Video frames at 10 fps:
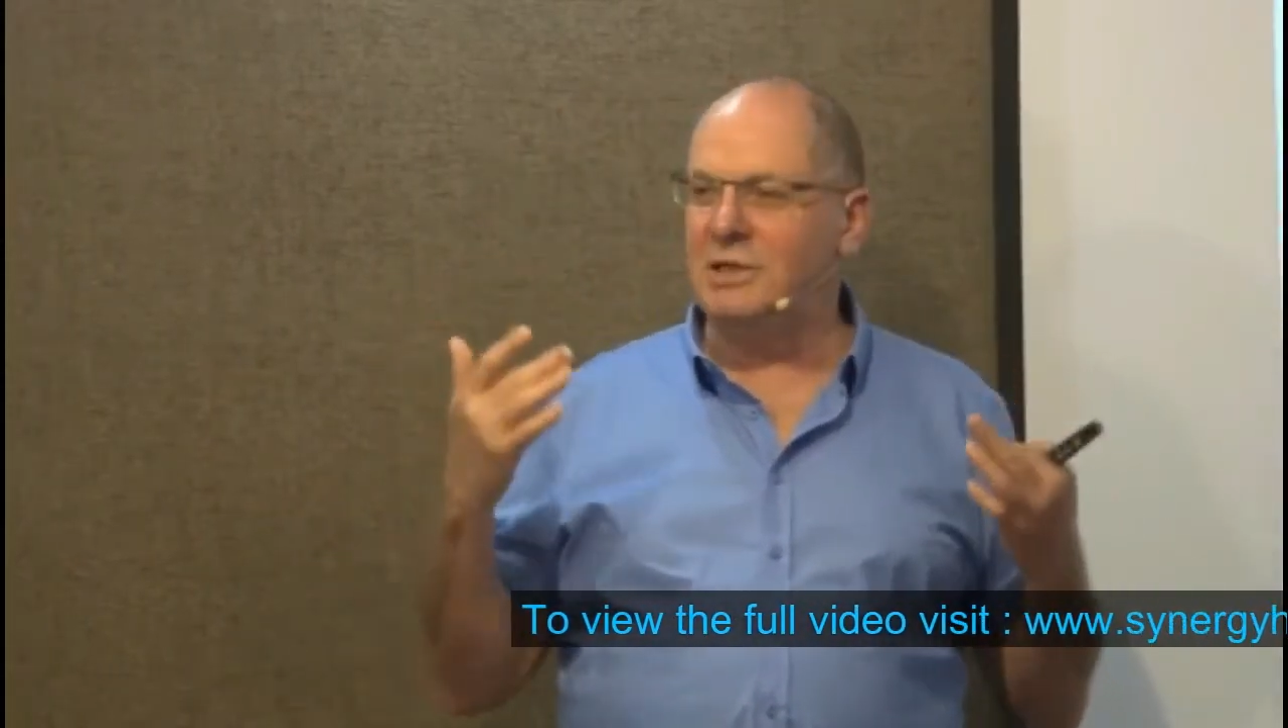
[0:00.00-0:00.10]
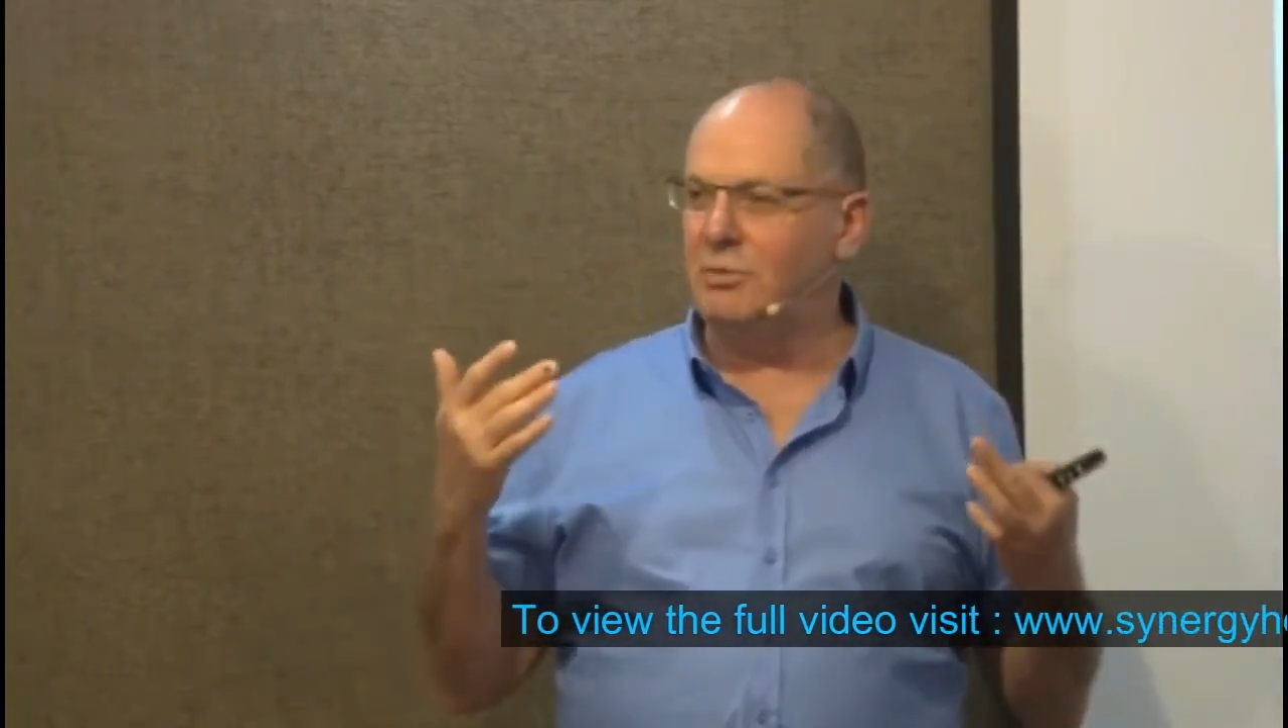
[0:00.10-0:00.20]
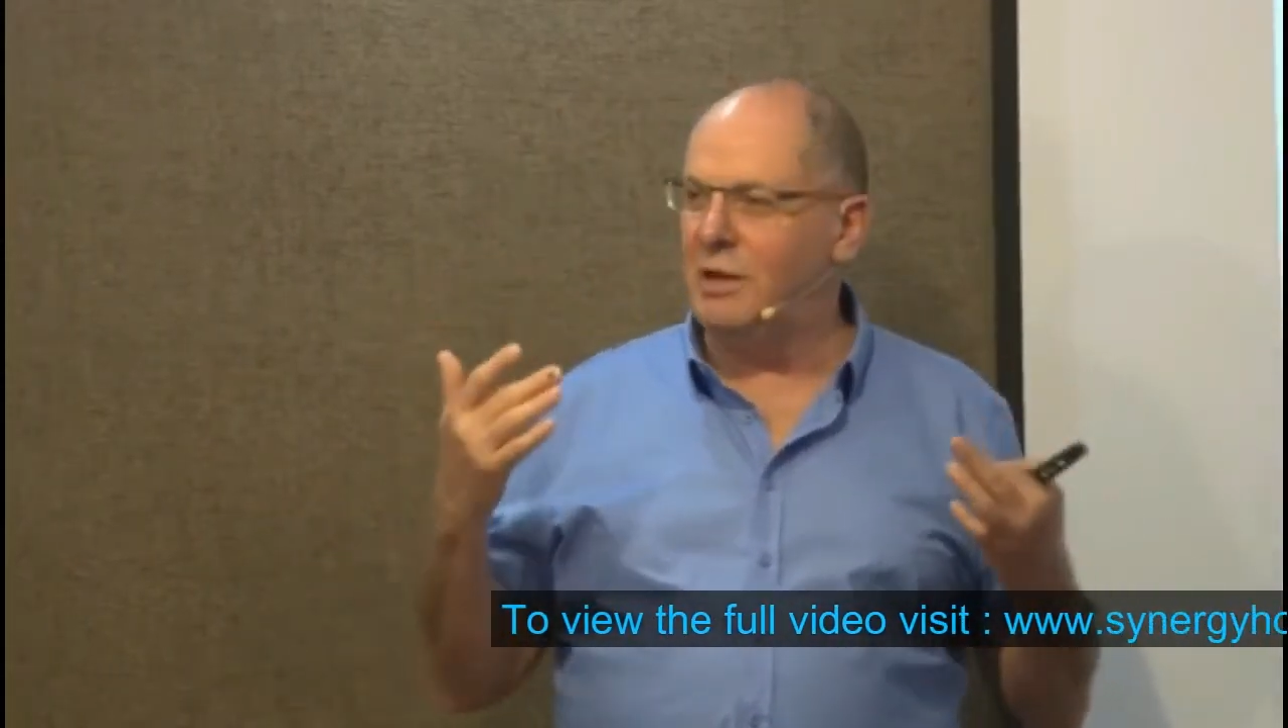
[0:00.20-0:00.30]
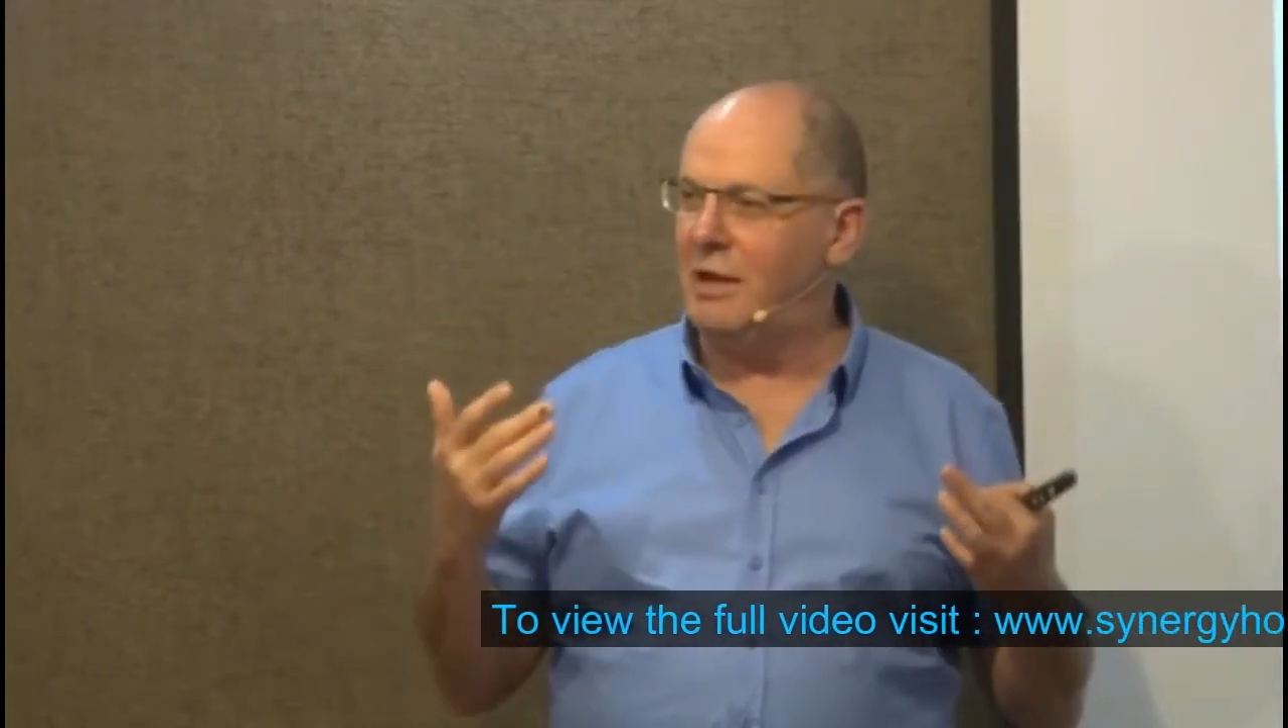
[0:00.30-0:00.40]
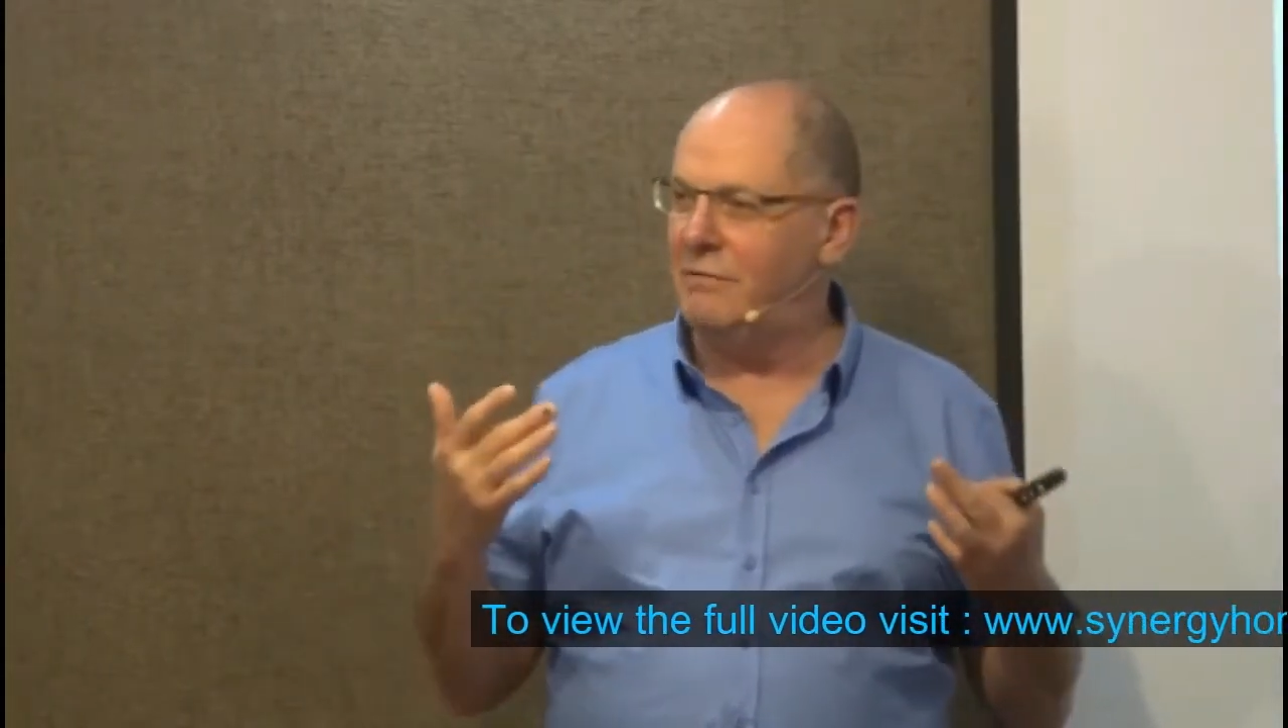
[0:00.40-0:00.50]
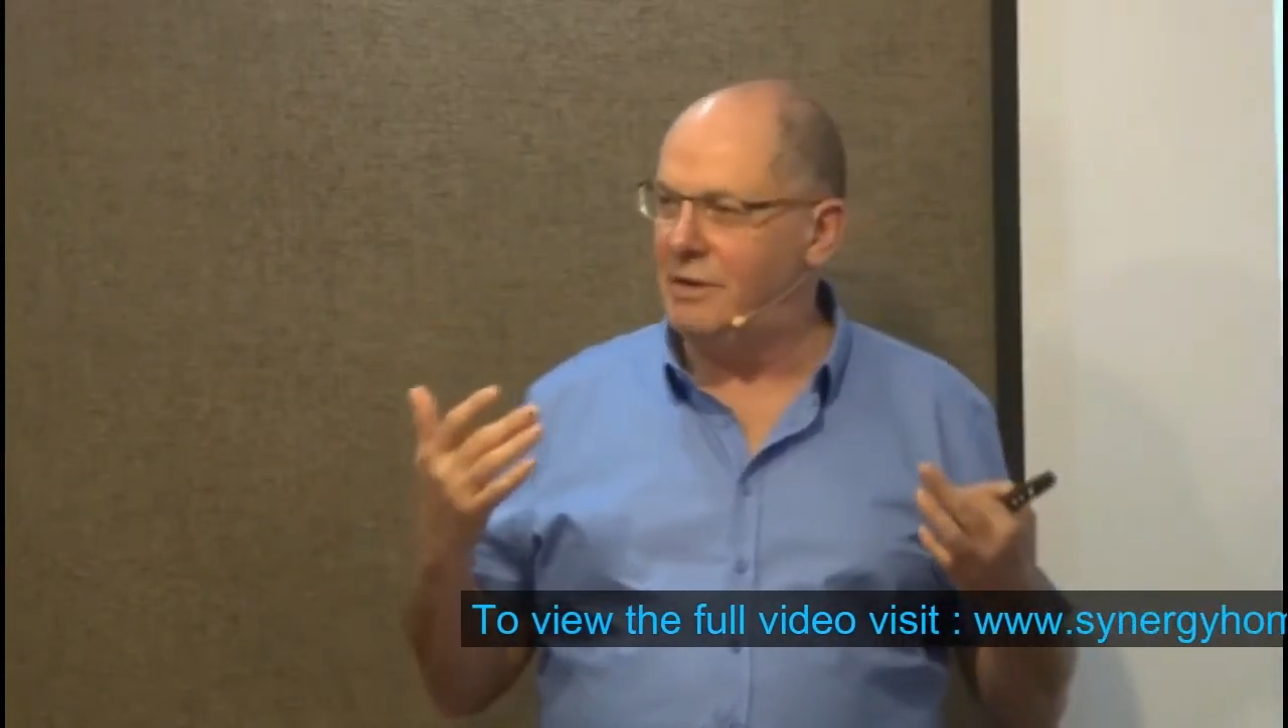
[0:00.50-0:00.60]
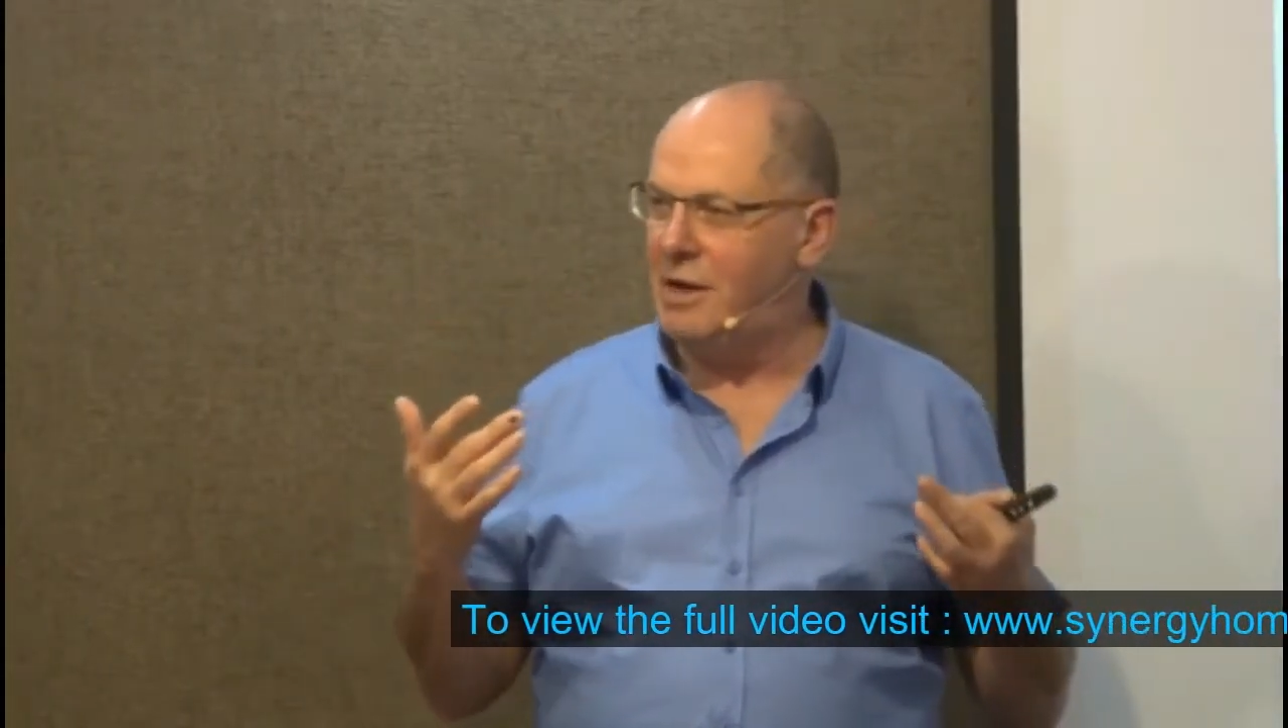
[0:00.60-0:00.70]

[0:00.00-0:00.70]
that we have in